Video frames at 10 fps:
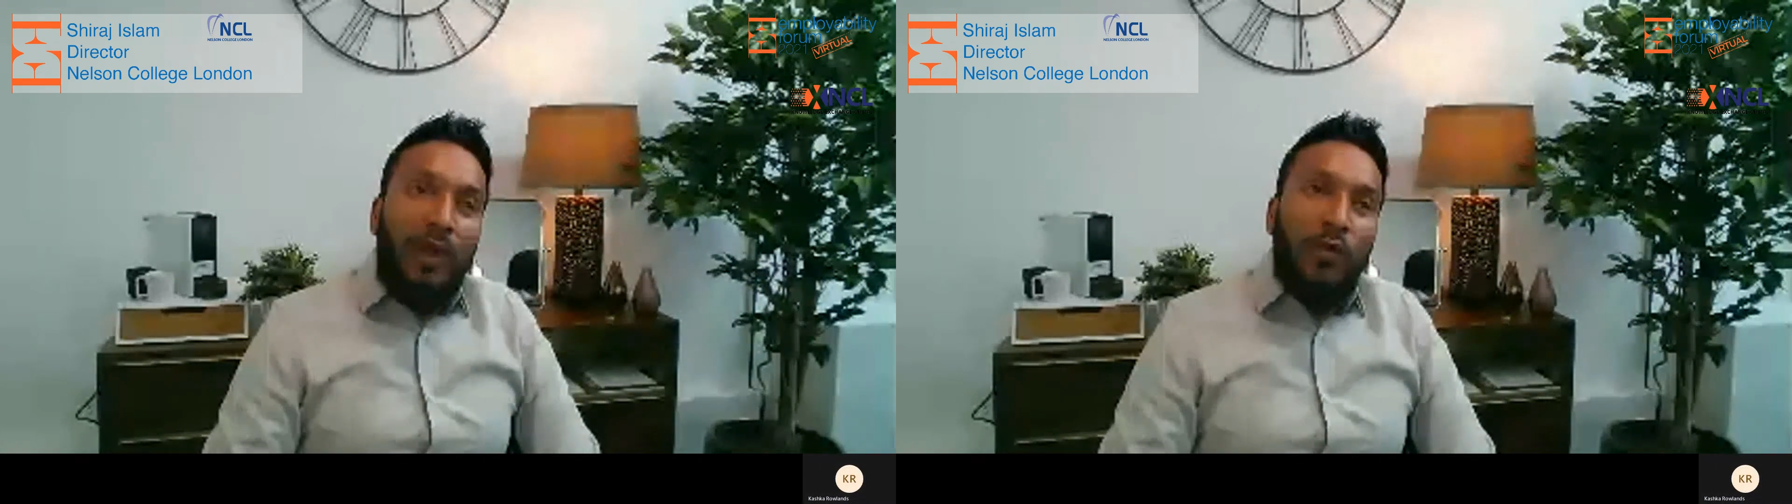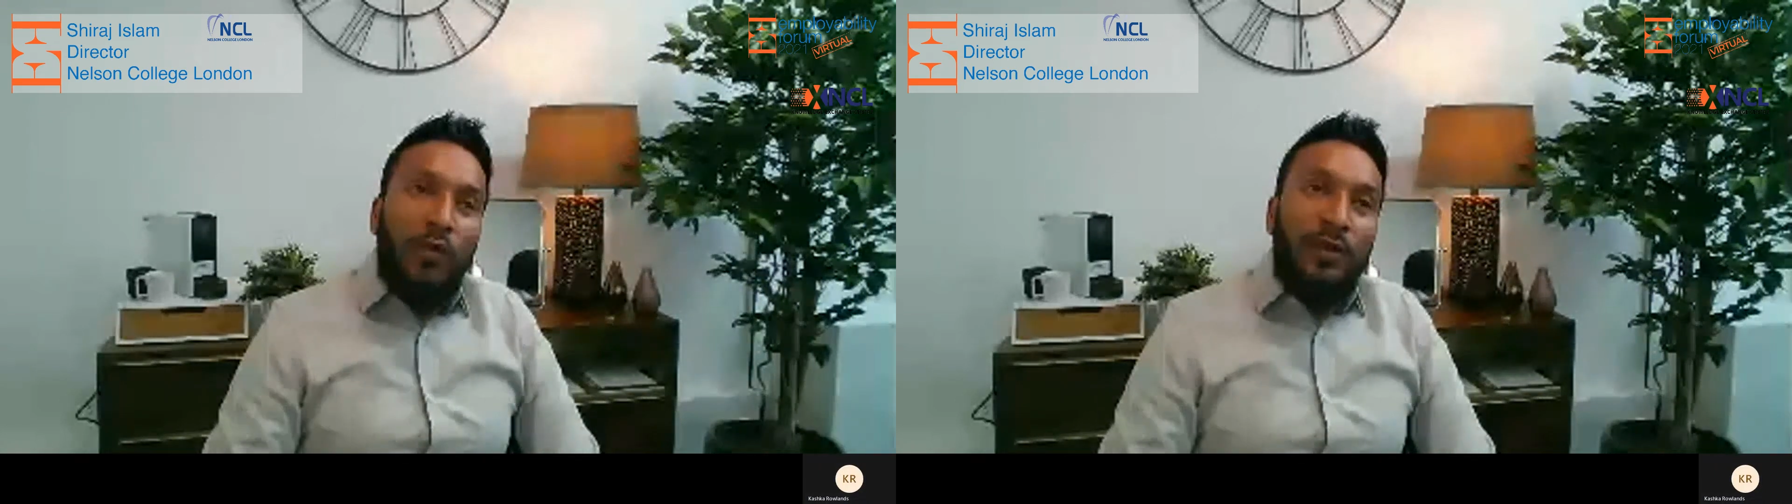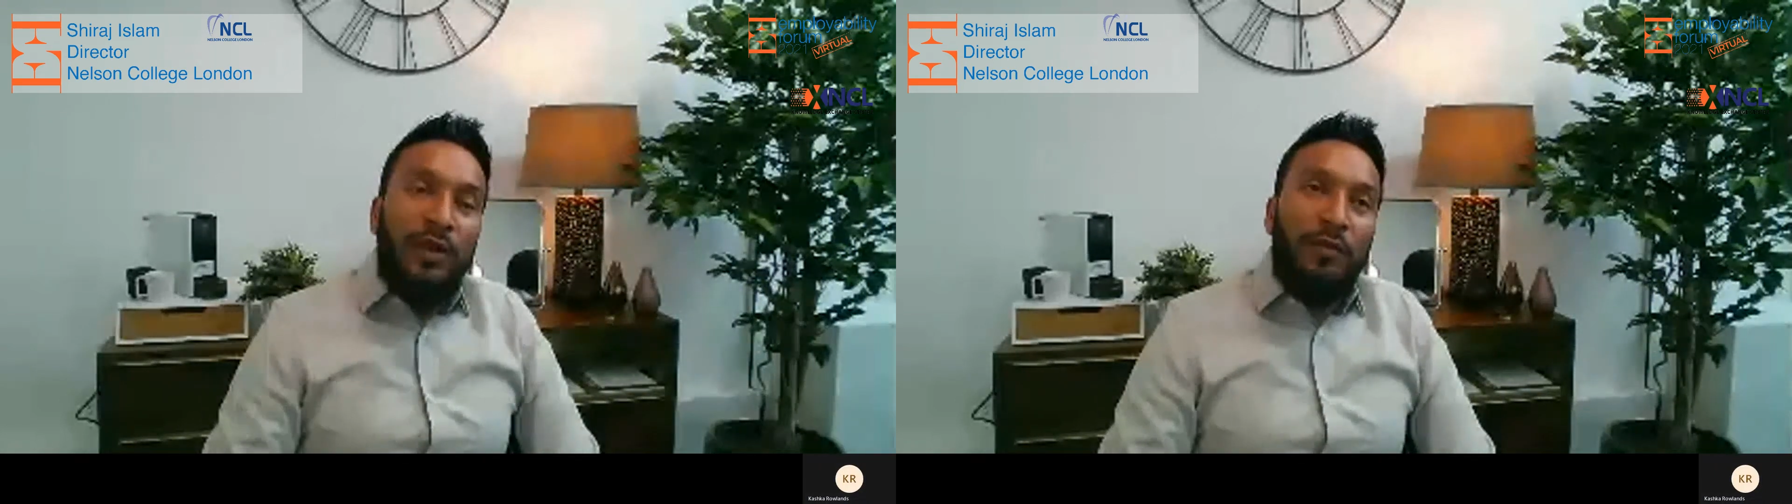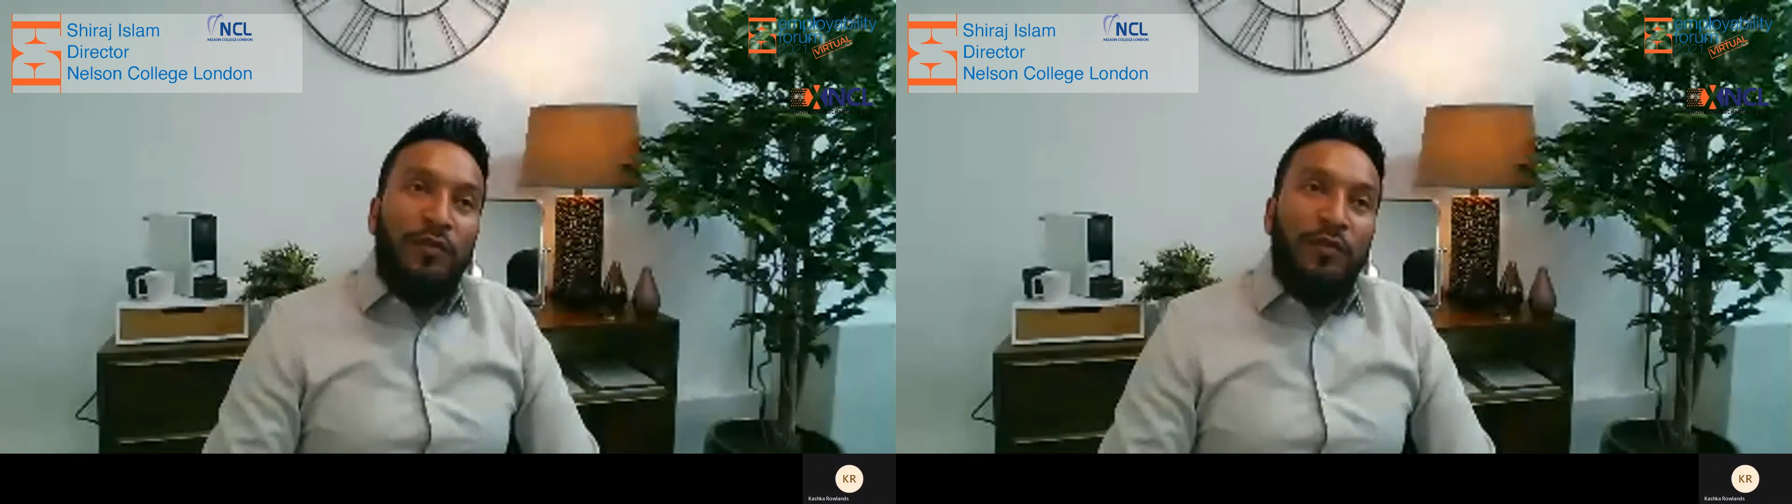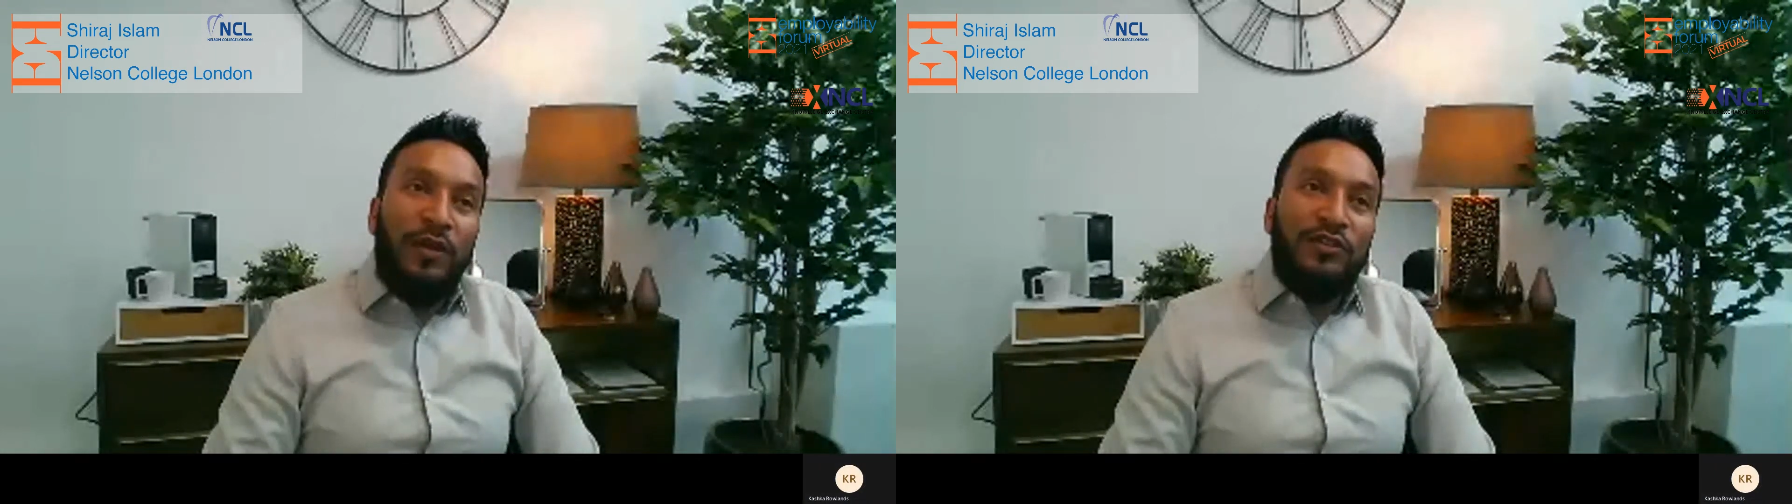open up a
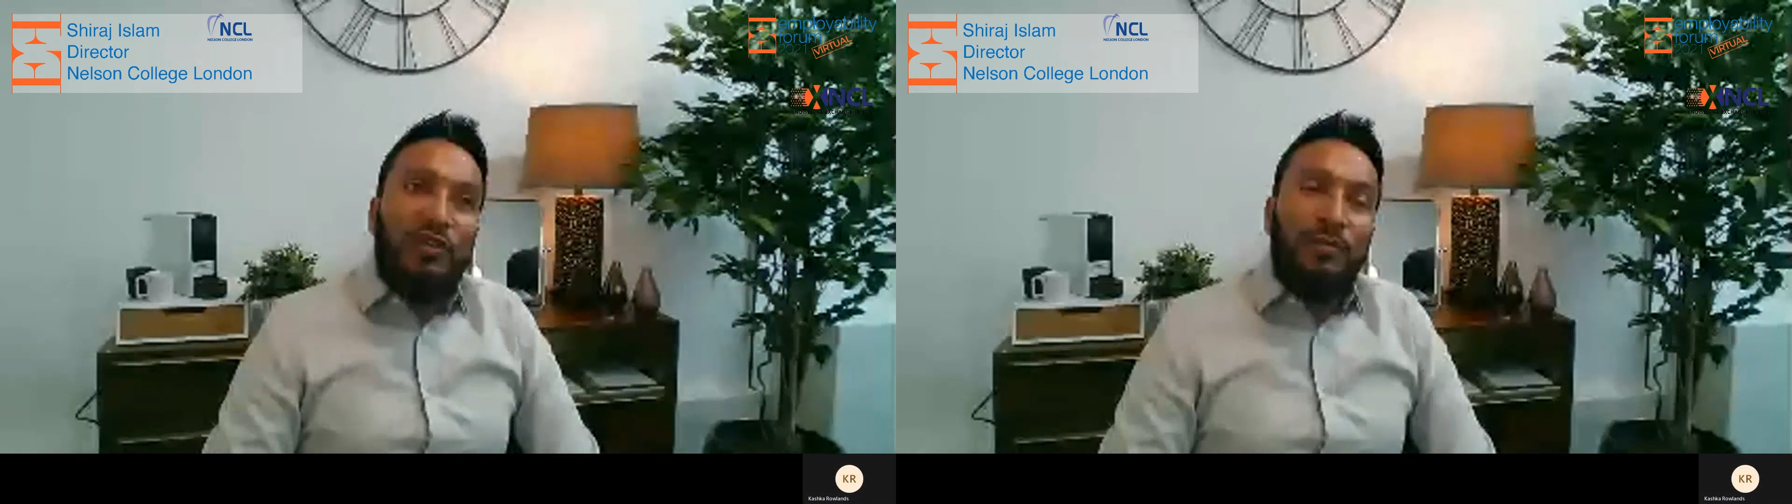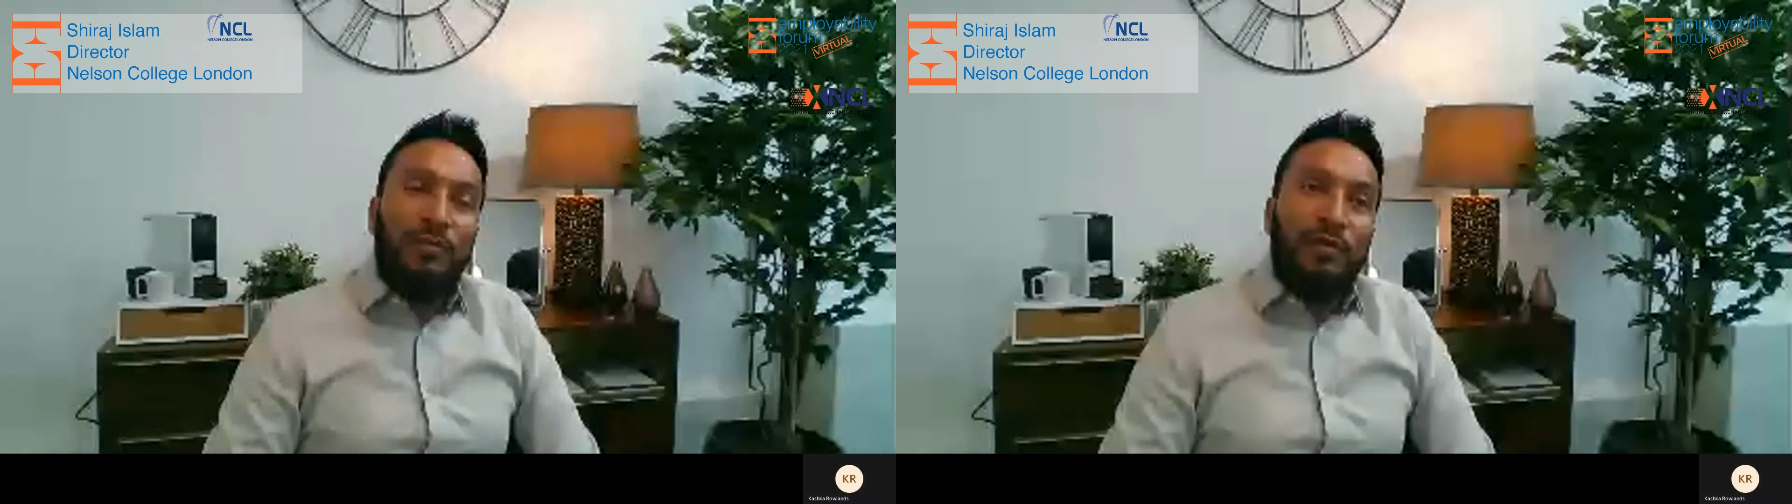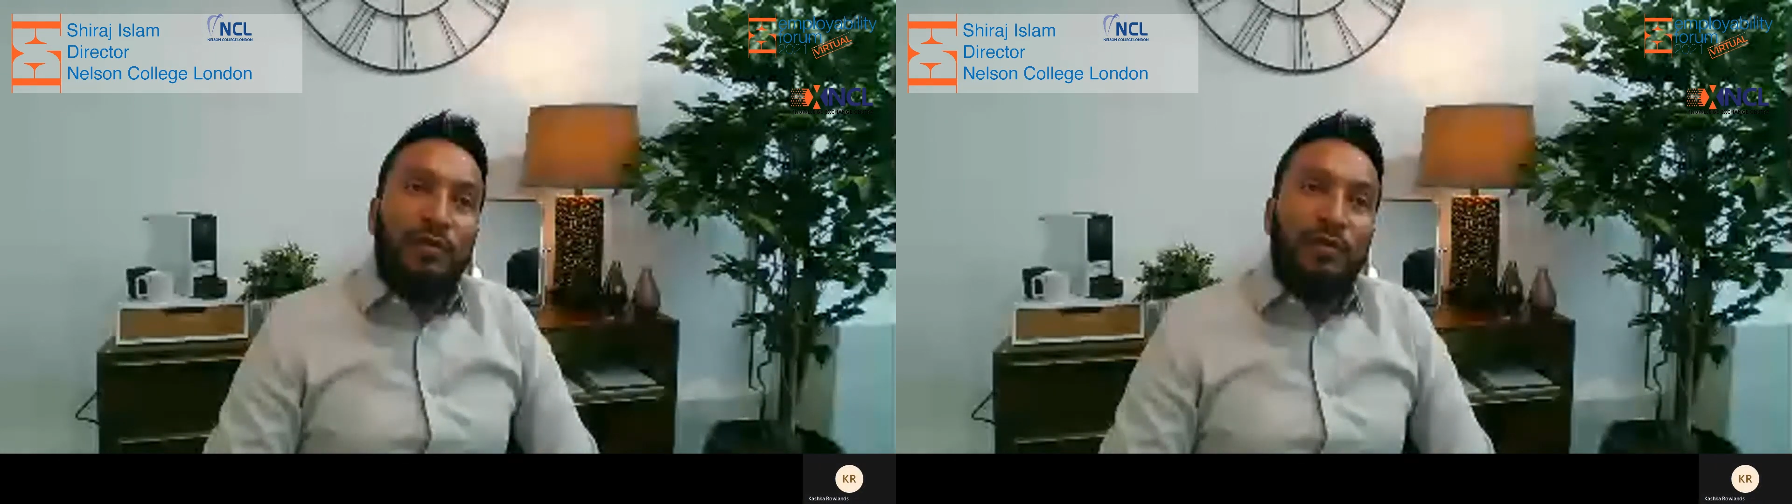friendship